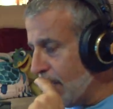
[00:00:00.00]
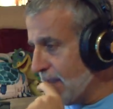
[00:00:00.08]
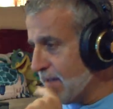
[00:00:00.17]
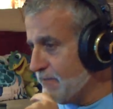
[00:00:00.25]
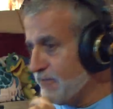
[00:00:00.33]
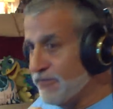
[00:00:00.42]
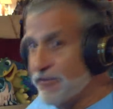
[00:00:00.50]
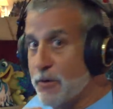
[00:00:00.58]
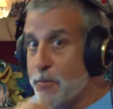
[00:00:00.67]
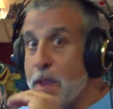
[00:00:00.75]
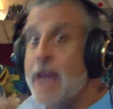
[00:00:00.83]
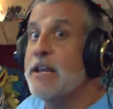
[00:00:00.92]
and for
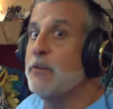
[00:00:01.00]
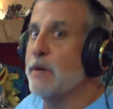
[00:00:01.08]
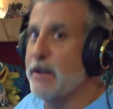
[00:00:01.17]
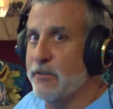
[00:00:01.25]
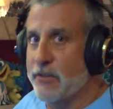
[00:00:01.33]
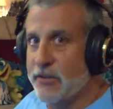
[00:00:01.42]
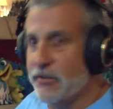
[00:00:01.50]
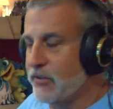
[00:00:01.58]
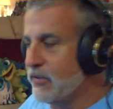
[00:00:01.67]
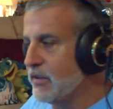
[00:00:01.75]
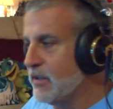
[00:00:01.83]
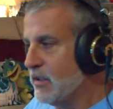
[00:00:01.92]
many
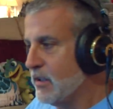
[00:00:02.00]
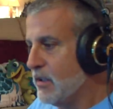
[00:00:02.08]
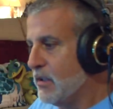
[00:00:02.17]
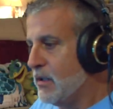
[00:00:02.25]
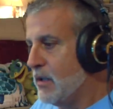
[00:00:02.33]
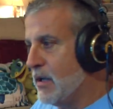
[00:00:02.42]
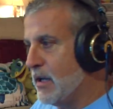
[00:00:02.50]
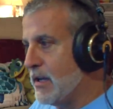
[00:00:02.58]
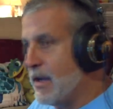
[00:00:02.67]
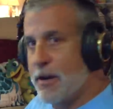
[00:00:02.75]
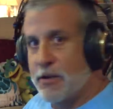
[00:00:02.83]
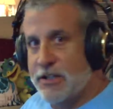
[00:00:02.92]
reasons, uh,
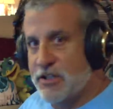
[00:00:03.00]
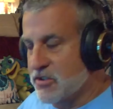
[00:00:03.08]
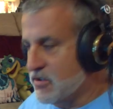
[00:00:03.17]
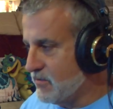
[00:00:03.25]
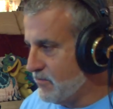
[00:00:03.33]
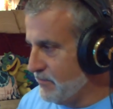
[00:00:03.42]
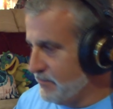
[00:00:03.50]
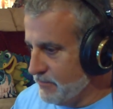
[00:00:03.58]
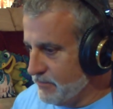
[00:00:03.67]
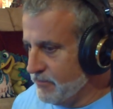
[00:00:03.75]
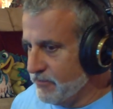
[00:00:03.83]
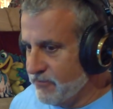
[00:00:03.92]
not only just
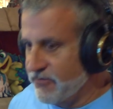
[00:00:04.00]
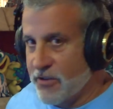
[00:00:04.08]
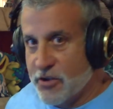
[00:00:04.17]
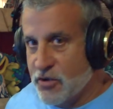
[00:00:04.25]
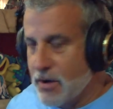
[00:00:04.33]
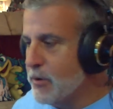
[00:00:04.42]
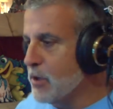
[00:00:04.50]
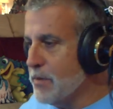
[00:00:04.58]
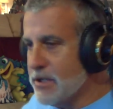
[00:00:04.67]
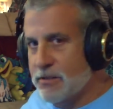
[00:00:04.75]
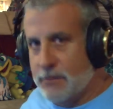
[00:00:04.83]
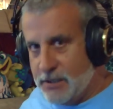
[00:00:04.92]
for the drummer to
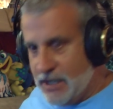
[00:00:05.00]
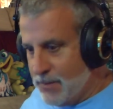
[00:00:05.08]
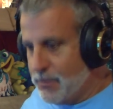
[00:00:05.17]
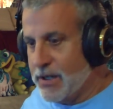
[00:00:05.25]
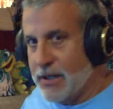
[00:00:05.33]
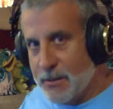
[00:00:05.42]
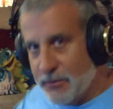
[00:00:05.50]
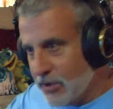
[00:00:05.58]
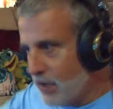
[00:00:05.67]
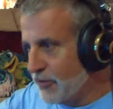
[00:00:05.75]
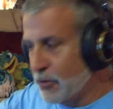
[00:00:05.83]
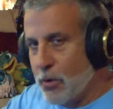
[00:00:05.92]
be keeping
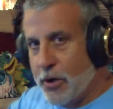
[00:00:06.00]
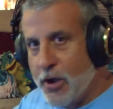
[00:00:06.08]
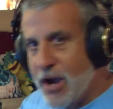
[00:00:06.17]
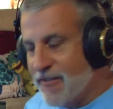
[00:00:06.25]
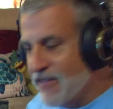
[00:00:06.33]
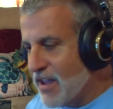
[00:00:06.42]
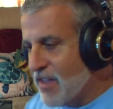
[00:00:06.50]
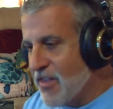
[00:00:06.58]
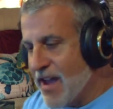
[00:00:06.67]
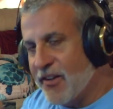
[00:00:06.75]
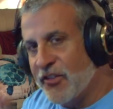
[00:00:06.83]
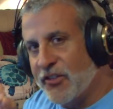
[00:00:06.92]
himself squared off,
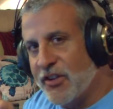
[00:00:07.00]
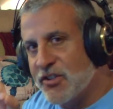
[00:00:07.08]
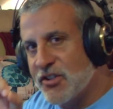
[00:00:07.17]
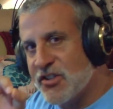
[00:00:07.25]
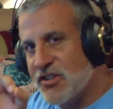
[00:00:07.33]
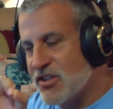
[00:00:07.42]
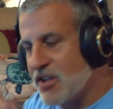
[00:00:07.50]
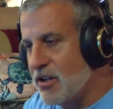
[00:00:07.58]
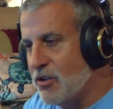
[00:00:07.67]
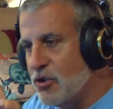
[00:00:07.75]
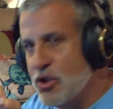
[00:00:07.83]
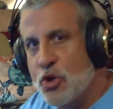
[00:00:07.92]
that is such a
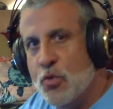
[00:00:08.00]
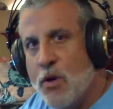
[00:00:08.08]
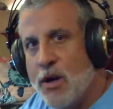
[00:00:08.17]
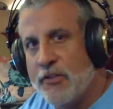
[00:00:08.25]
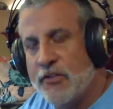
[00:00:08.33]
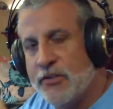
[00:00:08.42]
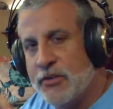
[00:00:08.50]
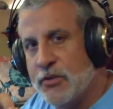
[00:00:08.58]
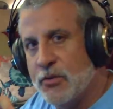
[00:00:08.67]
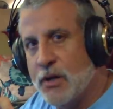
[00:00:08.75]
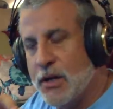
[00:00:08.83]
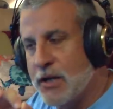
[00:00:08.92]
subtle nuance
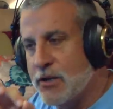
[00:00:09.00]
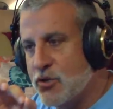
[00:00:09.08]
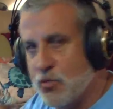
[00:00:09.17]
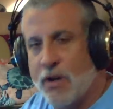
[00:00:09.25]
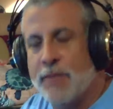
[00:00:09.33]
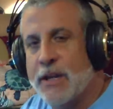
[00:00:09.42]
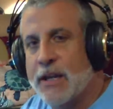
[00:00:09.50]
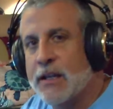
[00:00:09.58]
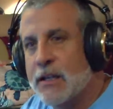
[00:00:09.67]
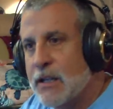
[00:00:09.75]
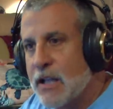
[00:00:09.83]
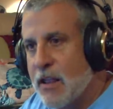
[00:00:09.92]
to uh, drumming
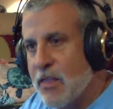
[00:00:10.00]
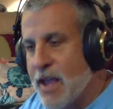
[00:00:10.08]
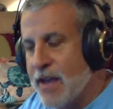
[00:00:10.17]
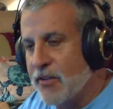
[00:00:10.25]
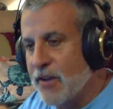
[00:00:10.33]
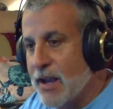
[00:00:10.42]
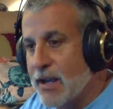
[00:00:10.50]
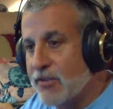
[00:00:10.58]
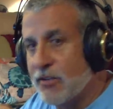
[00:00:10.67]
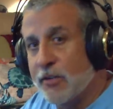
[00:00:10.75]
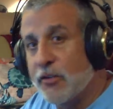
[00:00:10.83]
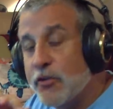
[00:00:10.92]
that is
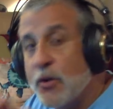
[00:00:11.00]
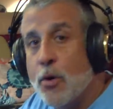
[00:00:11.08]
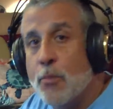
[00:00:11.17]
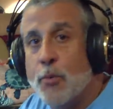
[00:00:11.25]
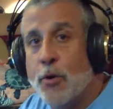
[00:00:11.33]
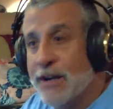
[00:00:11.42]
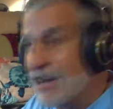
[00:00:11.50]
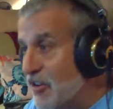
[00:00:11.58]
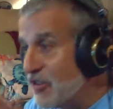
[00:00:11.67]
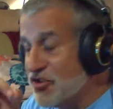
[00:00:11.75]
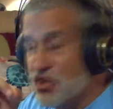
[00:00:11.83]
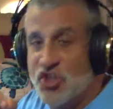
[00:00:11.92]
actually so important. It
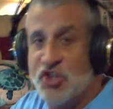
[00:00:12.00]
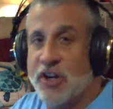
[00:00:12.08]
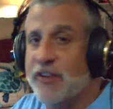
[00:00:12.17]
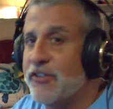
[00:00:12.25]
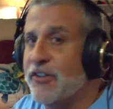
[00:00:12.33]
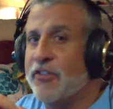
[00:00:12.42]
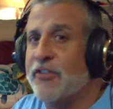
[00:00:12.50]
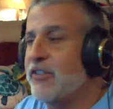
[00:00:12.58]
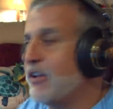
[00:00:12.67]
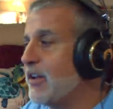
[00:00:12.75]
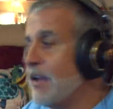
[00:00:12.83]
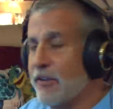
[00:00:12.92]
is just as
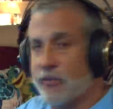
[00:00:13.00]
sick